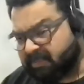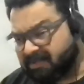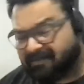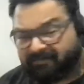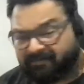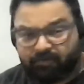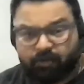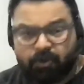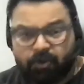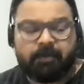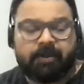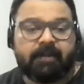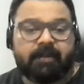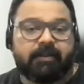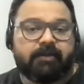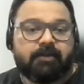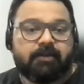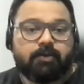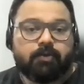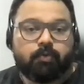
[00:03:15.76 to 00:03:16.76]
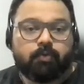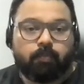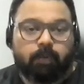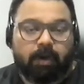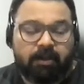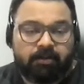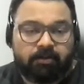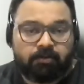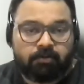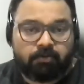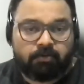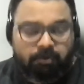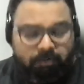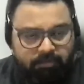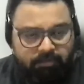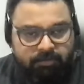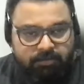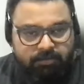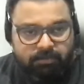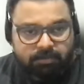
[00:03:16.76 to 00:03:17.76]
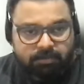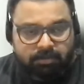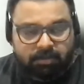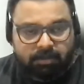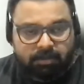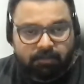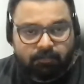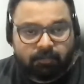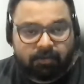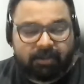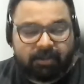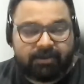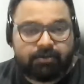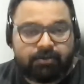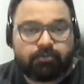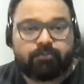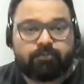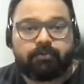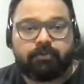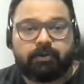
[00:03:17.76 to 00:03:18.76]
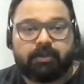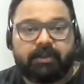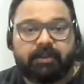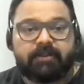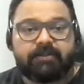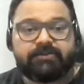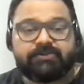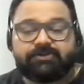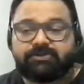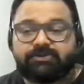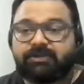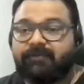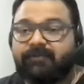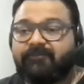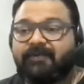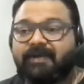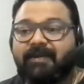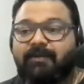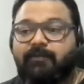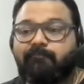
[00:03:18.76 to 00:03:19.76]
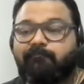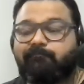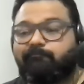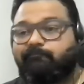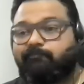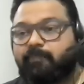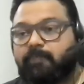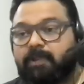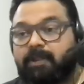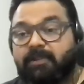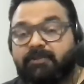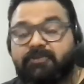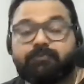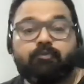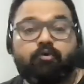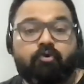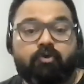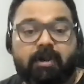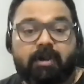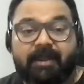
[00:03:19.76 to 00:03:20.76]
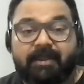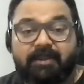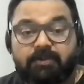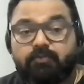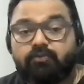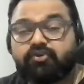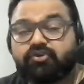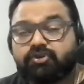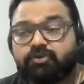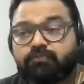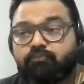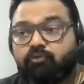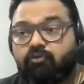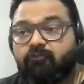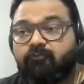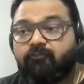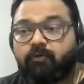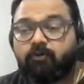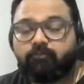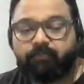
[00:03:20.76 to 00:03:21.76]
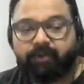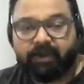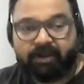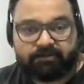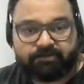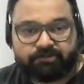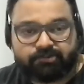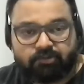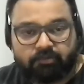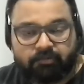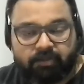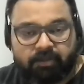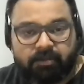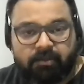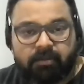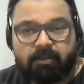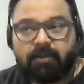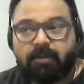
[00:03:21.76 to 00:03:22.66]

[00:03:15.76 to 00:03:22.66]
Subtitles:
For my OneNote, what I do is I use it more for brainstorming,